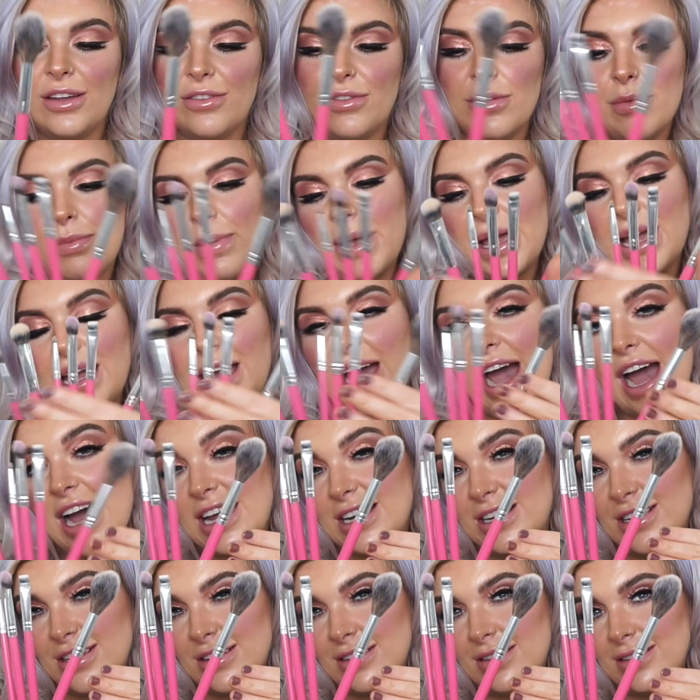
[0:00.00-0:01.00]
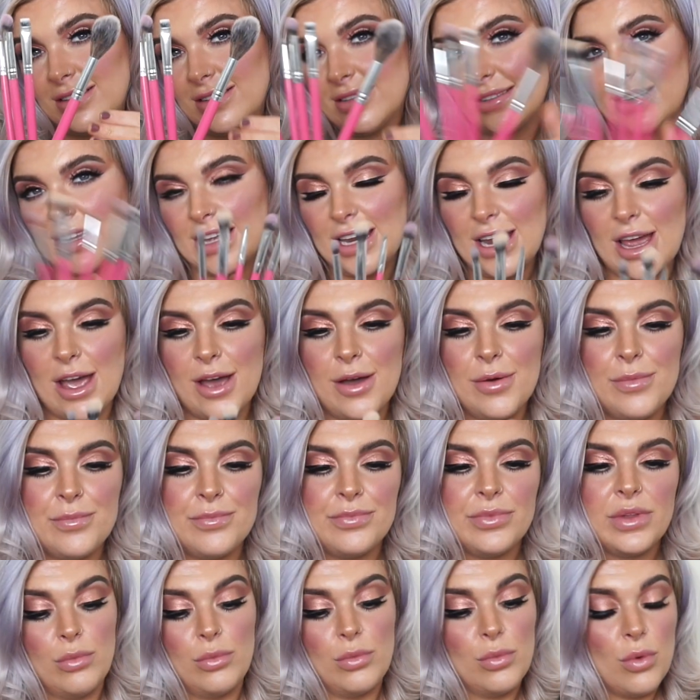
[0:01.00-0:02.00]
love the pink handles, you know.
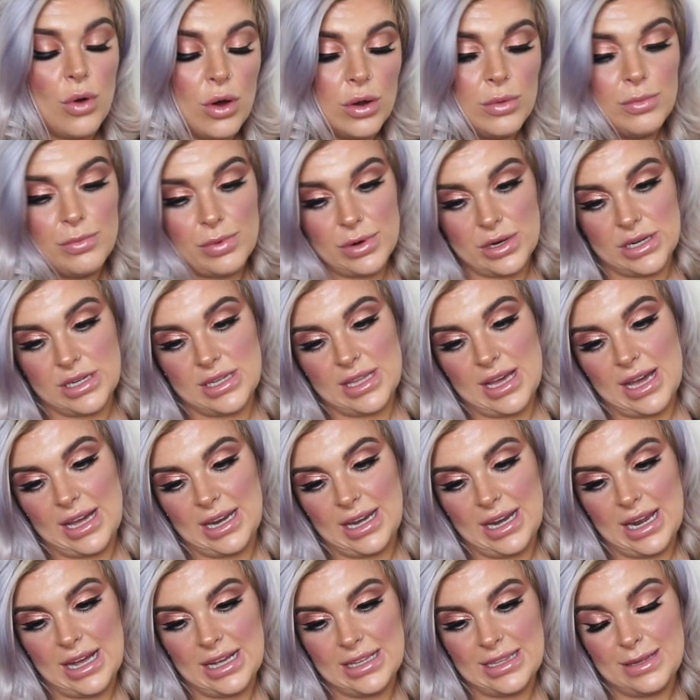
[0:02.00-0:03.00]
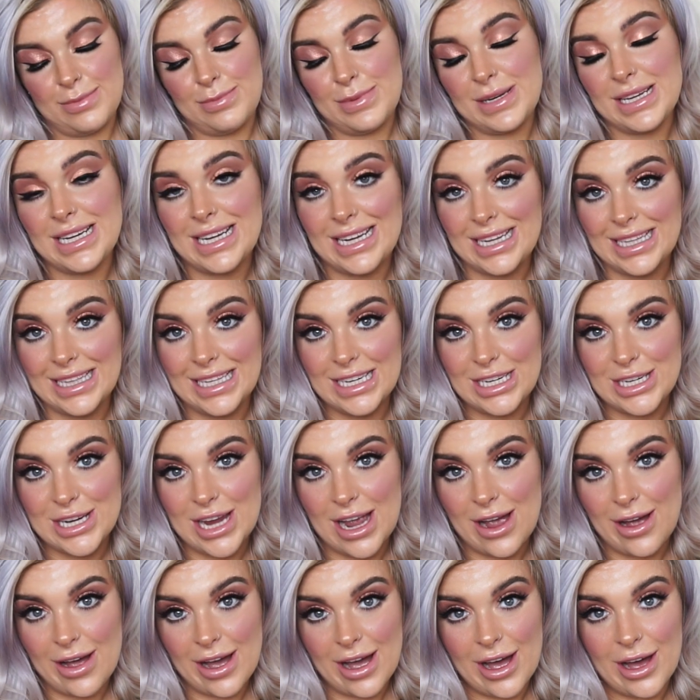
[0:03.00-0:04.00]
One brush that I'd like to particularly
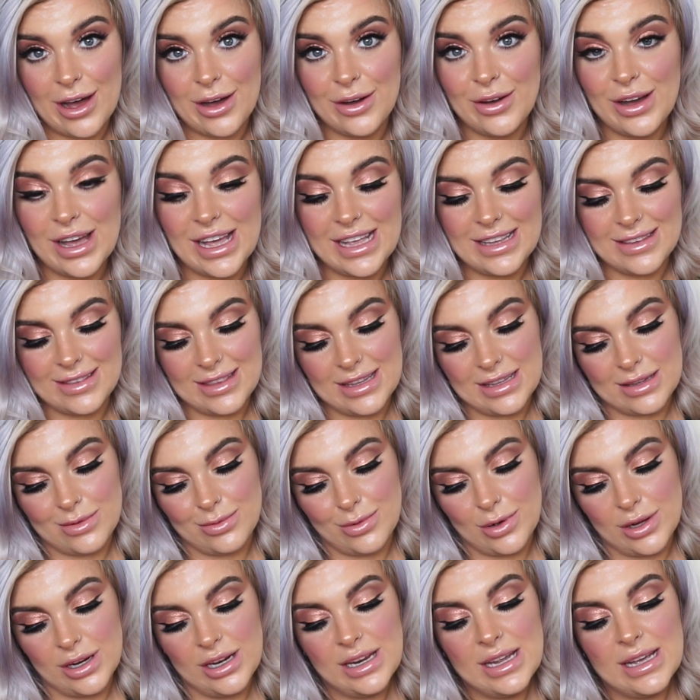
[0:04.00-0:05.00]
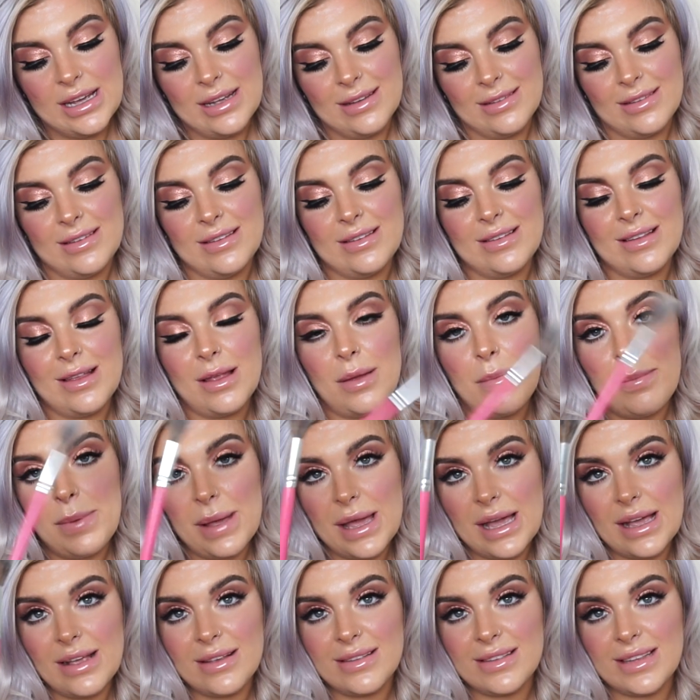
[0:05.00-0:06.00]
shout out is this one. So this is a
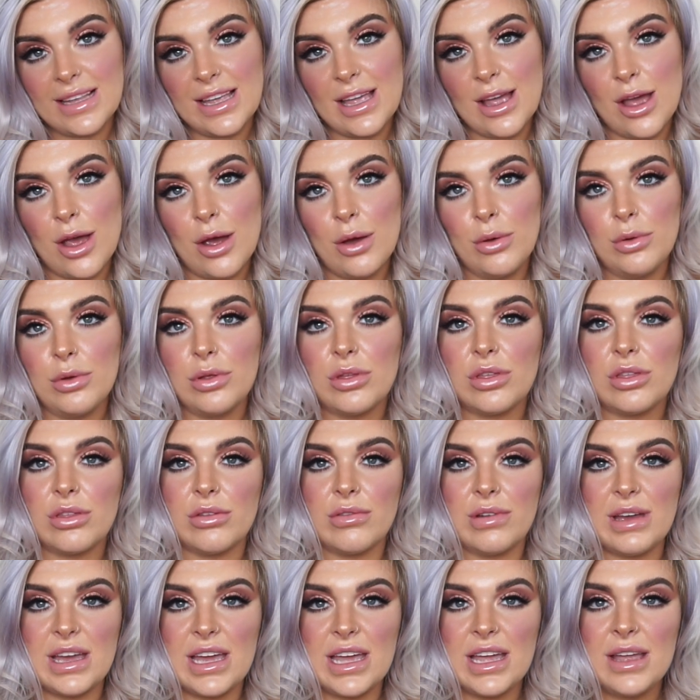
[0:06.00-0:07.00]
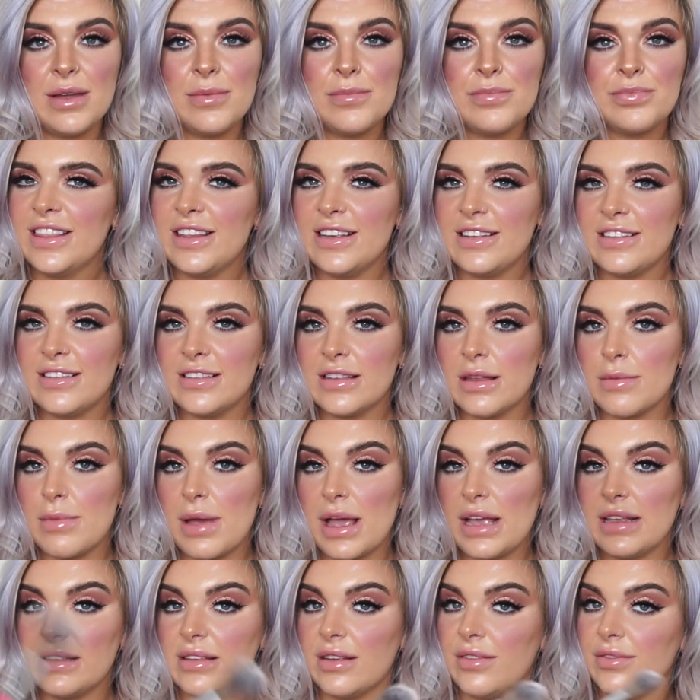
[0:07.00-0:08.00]
PC03. This is
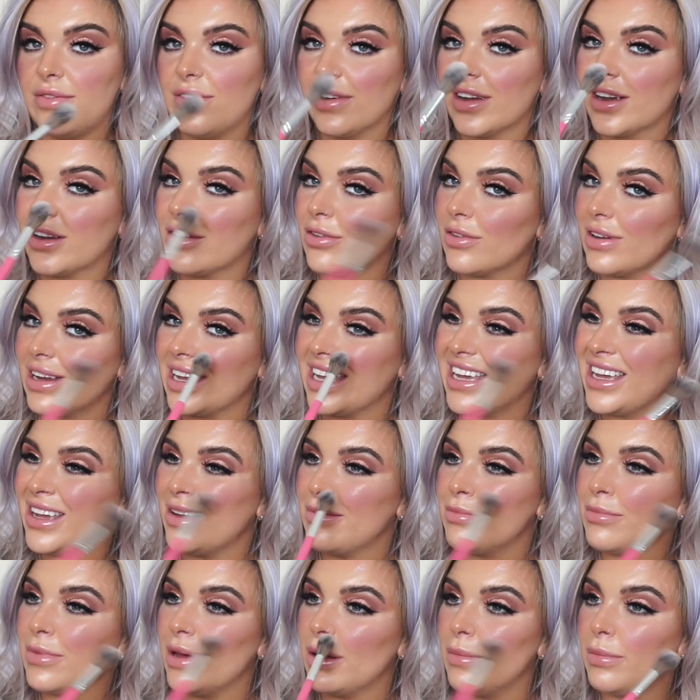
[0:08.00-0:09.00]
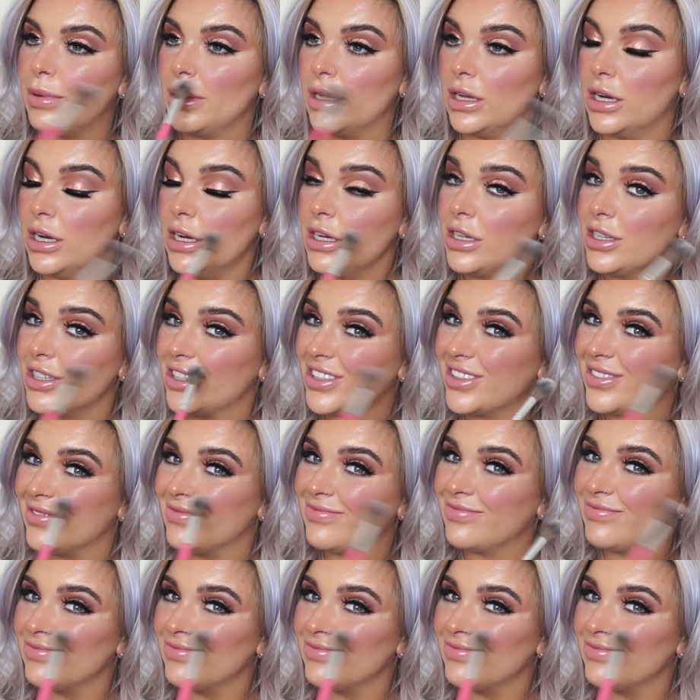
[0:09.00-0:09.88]
amazing for cream blush